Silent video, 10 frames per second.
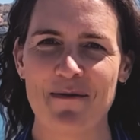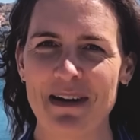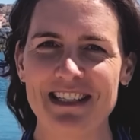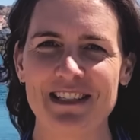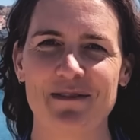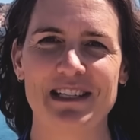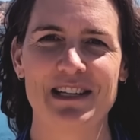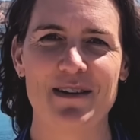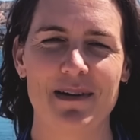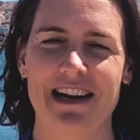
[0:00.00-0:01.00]
Imagine a wind
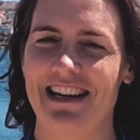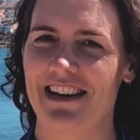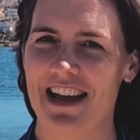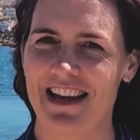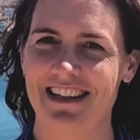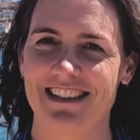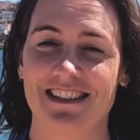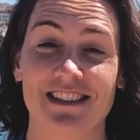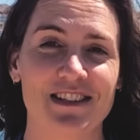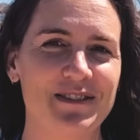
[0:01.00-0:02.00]
turbine in your head.
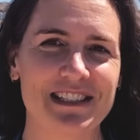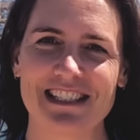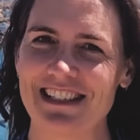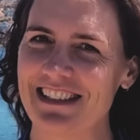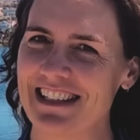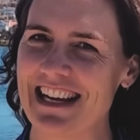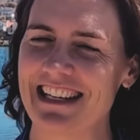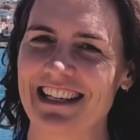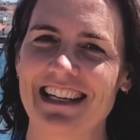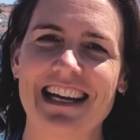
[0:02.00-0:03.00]
What does it look
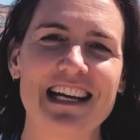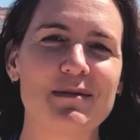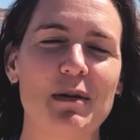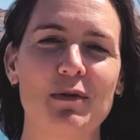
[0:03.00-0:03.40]
like? It's